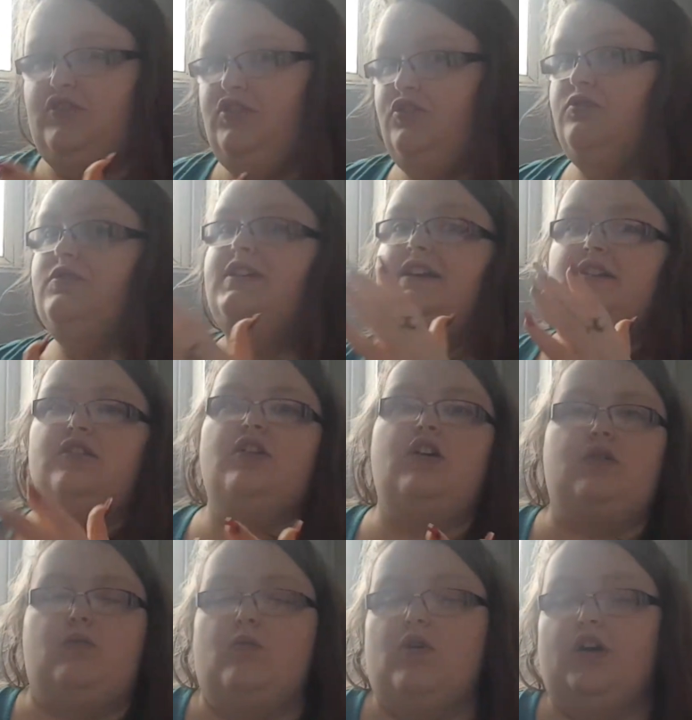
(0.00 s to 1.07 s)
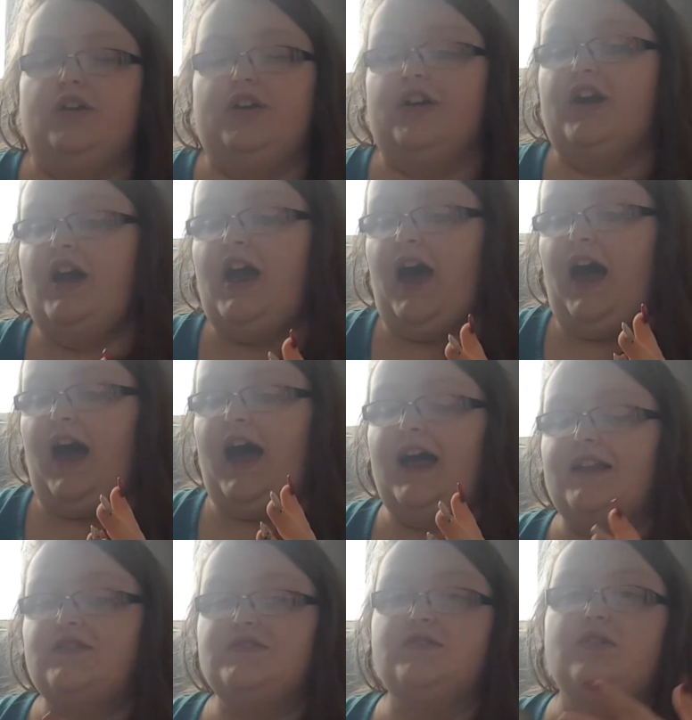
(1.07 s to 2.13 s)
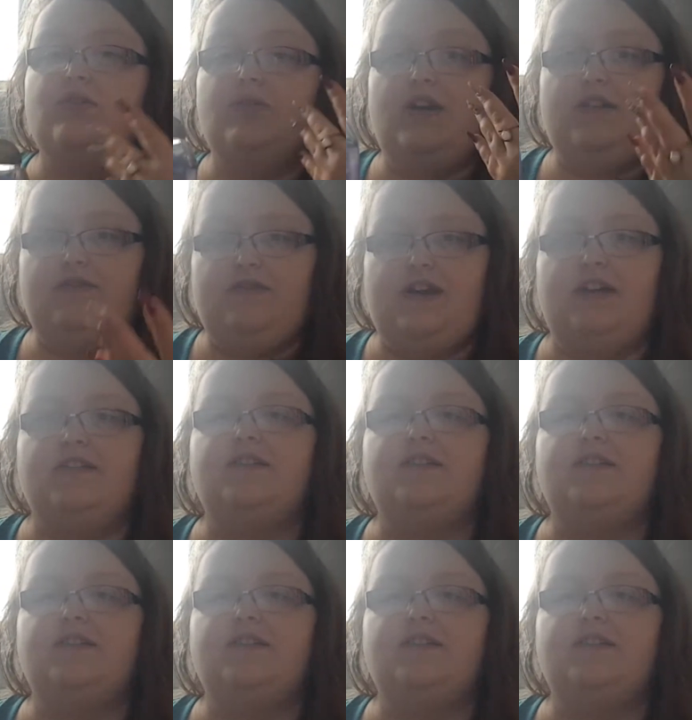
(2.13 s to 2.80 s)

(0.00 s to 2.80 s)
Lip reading: need a lot of water. And so I find